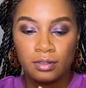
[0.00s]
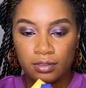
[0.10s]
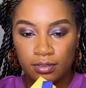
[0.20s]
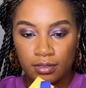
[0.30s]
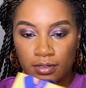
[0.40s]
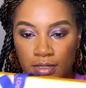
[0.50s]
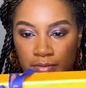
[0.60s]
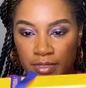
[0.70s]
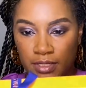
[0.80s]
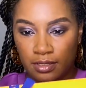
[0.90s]
So let
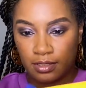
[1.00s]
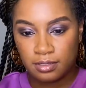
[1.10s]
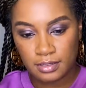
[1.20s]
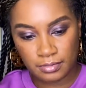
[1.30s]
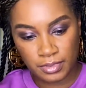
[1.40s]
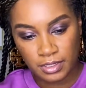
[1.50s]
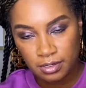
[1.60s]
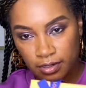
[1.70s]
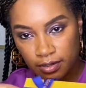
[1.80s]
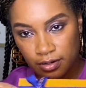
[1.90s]
me see
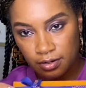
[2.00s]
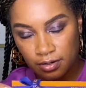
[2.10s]
something here.